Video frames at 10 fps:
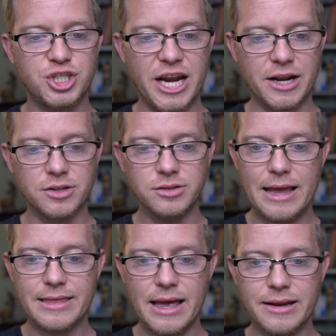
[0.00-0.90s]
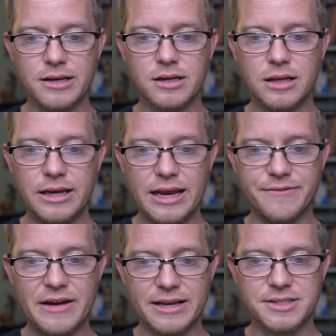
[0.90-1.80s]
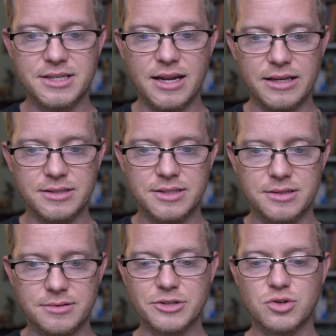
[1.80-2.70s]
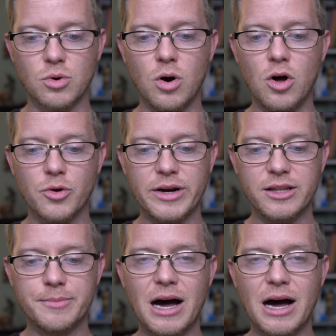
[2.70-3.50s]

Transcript: channel and then advanced settings. Now scroll all the way to the